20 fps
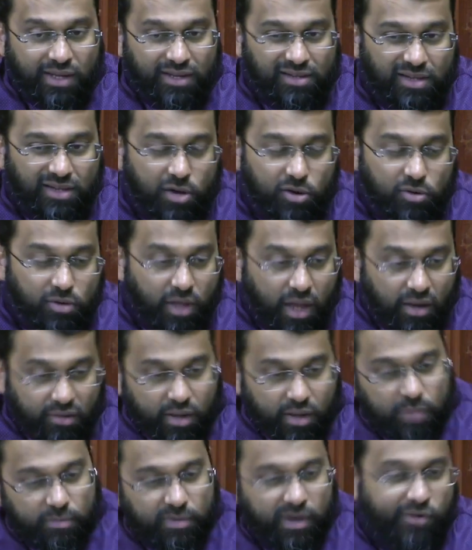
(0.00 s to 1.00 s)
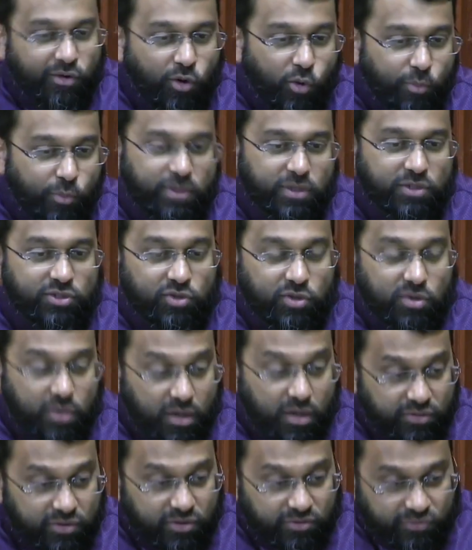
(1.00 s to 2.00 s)
Darul Arqam had opened. So they're
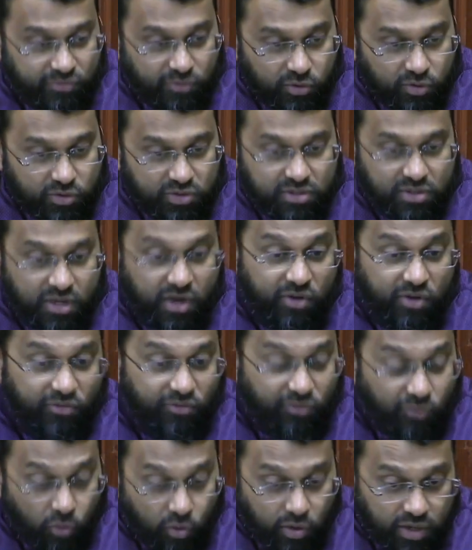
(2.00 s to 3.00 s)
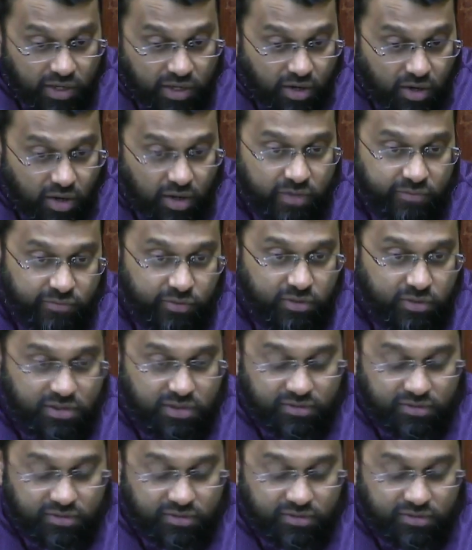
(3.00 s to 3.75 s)
of the first 40 converts,